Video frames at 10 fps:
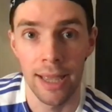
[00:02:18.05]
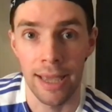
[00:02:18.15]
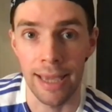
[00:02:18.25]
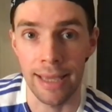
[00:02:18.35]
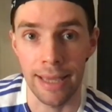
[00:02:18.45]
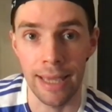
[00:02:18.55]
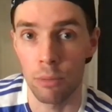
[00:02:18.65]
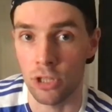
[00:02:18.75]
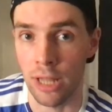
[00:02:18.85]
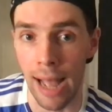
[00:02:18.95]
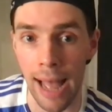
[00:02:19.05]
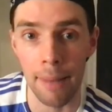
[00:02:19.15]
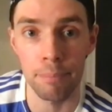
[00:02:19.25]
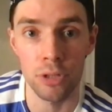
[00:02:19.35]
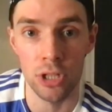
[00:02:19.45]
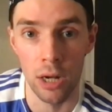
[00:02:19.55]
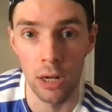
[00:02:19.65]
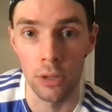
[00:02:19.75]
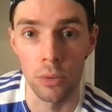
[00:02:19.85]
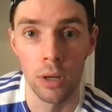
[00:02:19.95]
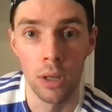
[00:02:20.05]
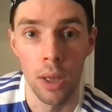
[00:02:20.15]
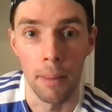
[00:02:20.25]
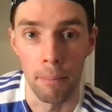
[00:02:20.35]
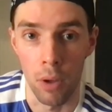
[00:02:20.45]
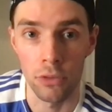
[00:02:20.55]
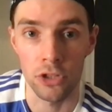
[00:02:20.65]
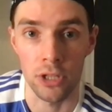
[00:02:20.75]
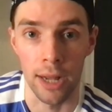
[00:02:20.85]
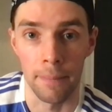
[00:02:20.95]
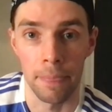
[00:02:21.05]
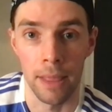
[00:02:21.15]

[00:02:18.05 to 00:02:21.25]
He was an absolute monster.